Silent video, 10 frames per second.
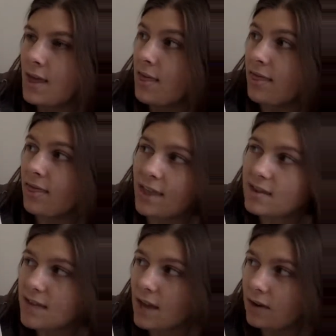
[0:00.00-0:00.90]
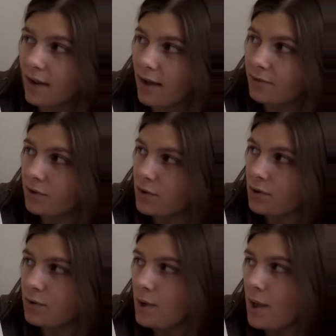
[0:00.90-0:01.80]
This Saturday
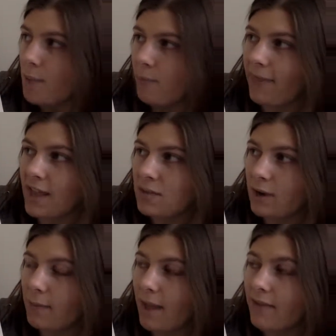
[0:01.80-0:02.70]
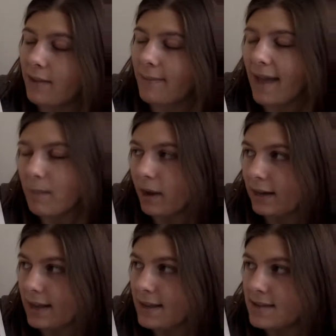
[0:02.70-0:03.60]
afternoon? But that's when I'm having my
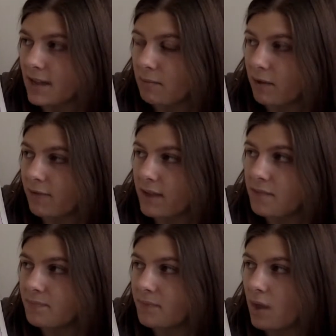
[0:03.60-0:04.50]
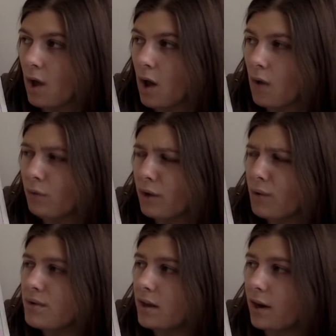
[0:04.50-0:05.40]
party, said Muffy. Oh no,
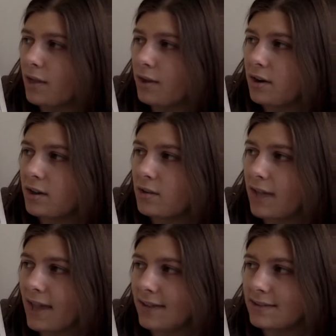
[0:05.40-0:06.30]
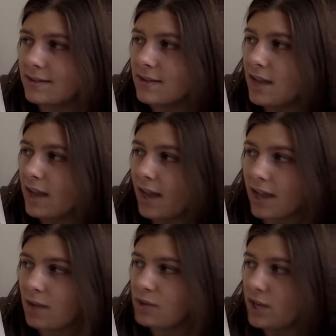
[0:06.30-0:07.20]
said Arthur. You can't. Can't
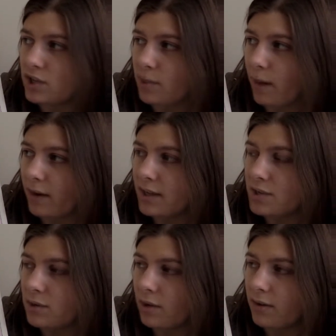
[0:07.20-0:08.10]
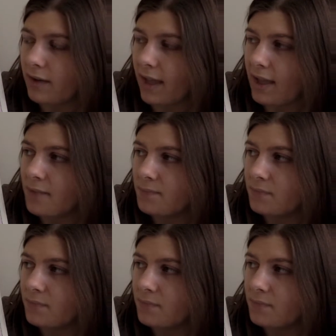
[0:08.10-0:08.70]
you change your party to another day?